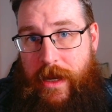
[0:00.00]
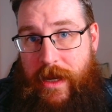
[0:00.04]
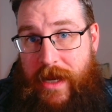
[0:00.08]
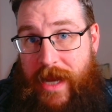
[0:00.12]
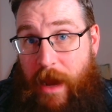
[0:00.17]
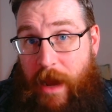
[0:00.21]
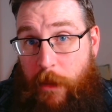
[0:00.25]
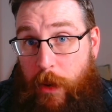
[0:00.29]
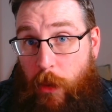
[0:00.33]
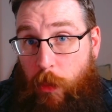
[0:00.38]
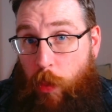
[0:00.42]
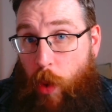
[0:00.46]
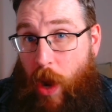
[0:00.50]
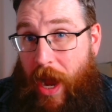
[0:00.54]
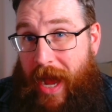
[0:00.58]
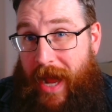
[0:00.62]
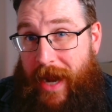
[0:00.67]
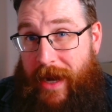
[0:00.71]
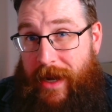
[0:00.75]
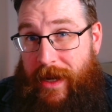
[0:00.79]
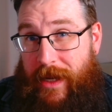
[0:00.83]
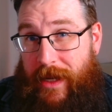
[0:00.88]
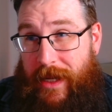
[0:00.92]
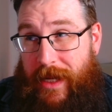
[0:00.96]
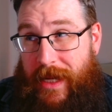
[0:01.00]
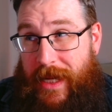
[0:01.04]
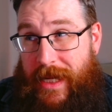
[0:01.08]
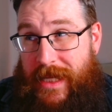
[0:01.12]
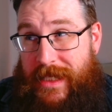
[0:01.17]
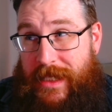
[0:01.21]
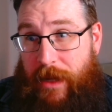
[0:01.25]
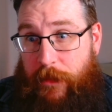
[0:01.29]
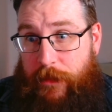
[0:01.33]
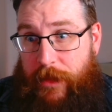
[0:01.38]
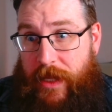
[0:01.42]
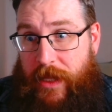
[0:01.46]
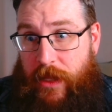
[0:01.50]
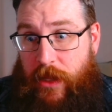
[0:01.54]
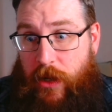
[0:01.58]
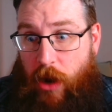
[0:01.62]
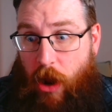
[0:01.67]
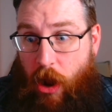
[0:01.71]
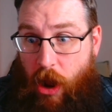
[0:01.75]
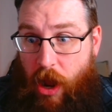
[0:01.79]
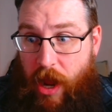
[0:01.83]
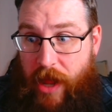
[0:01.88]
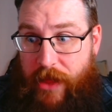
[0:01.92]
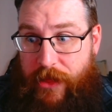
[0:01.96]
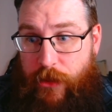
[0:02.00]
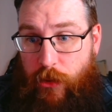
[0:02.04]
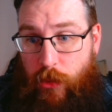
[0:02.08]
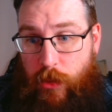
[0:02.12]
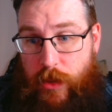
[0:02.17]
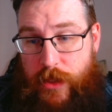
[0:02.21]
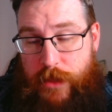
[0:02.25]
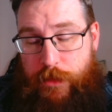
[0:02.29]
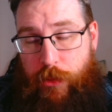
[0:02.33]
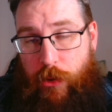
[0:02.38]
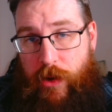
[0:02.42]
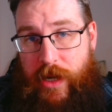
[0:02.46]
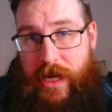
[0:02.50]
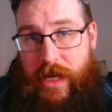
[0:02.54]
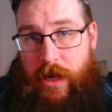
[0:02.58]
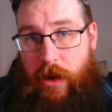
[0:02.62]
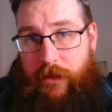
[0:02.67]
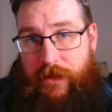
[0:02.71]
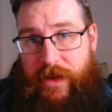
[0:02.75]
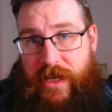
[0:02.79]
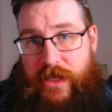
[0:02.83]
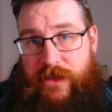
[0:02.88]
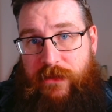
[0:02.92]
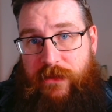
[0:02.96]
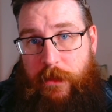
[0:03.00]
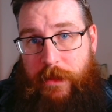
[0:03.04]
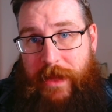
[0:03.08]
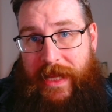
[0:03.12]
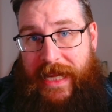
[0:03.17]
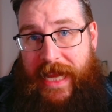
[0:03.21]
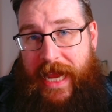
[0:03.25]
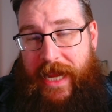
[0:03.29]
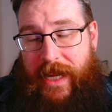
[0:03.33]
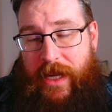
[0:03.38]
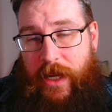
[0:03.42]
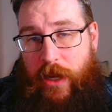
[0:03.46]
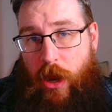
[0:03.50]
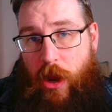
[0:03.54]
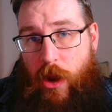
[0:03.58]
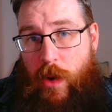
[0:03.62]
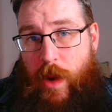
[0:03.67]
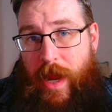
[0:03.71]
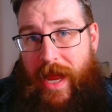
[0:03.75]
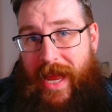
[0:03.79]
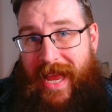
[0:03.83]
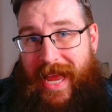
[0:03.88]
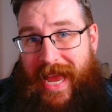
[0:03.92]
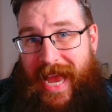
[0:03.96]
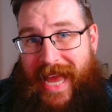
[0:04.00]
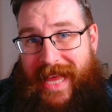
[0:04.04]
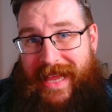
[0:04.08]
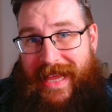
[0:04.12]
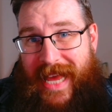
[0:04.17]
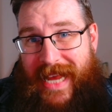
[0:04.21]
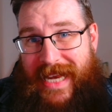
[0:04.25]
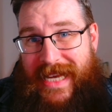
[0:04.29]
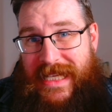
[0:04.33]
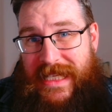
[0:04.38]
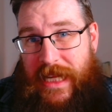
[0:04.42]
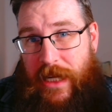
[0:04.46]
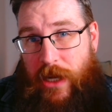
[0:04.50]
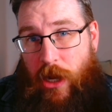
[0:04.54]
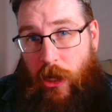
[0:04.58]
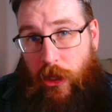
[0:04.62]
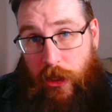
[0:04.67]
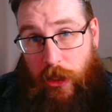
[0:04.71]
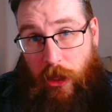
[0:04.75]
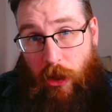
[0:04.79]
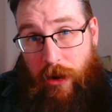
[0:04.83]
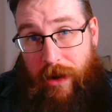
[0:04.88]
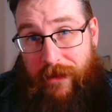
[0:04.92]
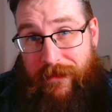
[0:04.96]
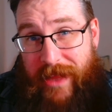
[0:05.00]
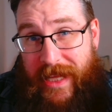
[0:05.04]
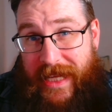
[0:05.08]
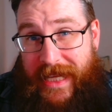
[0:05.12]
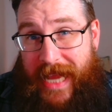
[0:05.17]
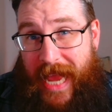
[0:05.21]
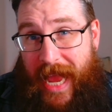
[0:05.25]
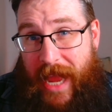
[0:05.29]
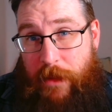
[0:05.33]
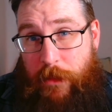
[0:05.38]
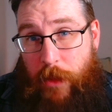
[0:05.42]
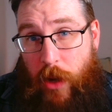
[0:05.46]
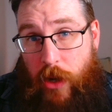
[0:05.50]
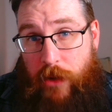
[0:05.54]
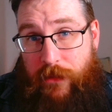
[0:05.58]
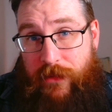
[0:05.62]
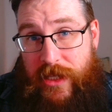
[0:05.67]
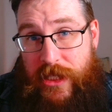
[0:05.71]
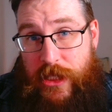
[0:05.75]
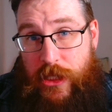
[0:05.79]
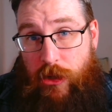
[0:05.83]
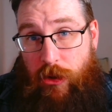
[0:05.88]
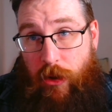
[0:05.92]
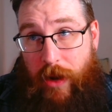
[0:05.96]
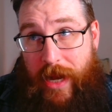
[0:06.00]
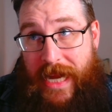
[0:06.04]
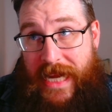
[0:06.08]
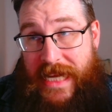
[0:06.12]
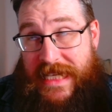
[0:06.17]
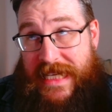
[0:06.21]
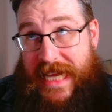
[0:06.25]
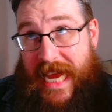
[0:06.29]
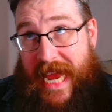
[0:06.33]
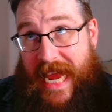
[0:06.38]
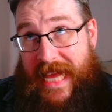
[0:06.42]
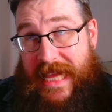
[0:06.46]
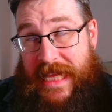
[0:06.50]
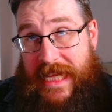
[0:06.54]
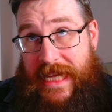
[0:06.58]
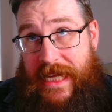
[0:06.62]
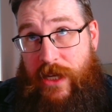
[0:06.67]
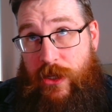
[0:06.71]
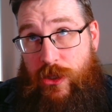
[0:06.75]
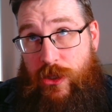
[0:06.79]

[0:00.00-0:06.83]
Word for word: Number one is something that I thought was pretty obvious from the get-go, and that is that a lot of the game over screens and the